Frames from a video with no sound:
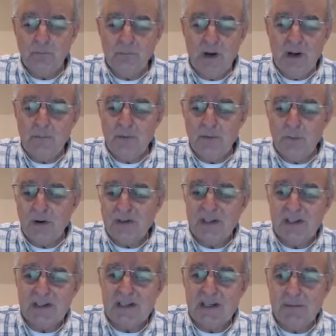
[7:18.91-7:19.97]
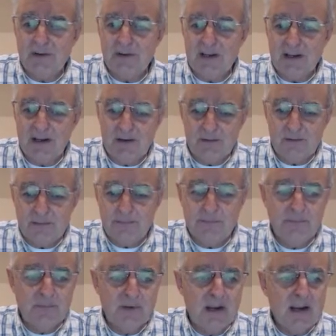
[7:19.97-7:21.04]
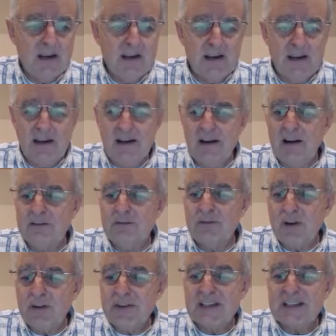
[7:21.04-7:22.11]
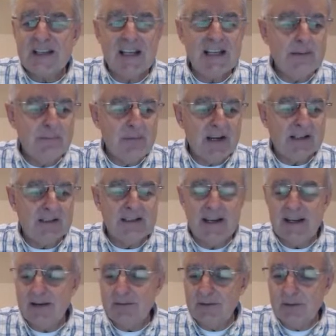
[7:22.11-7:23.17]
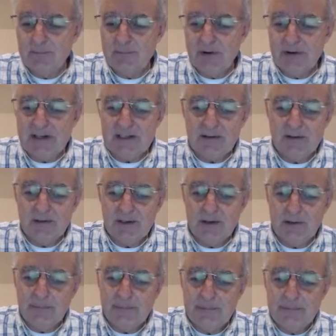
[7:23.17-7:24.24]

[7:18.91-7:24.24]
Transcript: well, we'll watch it, see where it goes. I'd rather sell it back down than buy it on the up.